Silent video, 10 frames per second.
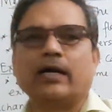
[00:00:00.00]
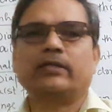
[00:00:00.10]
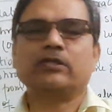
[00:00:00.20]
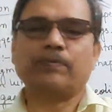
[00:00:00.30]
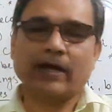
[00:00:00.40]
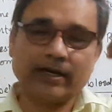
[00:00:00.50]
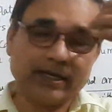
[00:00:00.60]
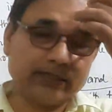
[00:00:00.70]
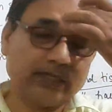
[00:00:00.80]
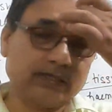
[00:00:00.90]
and this
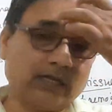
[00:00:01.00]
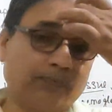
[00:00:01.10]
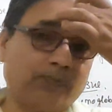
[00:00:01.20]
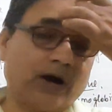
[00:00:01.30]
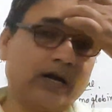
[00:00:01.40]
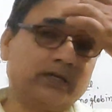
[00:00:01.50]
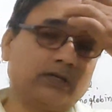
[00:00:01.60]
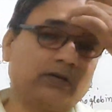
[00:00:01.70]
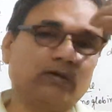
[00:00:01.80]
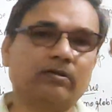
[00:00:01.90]
pharynx is the part